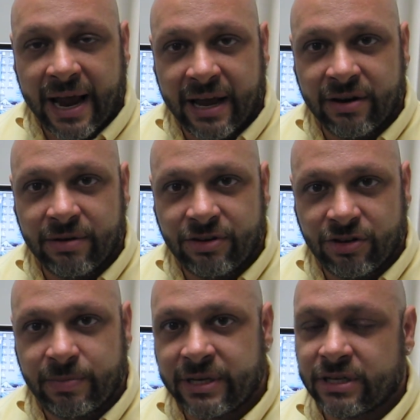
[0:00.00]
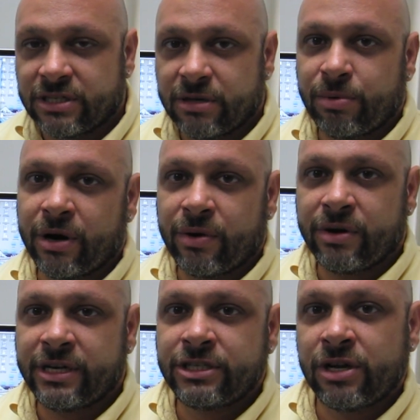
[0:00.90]
and just because their
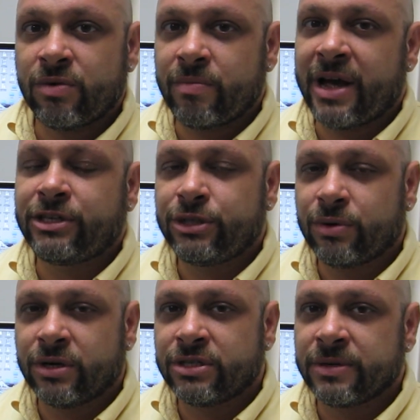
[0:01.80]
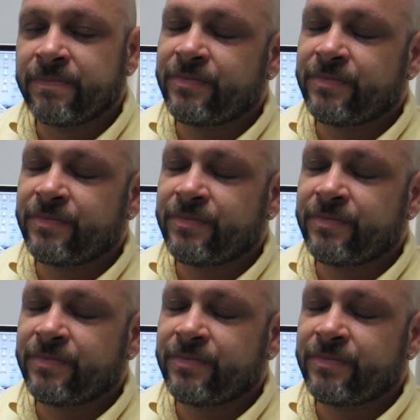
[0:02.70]
priorities don't match yours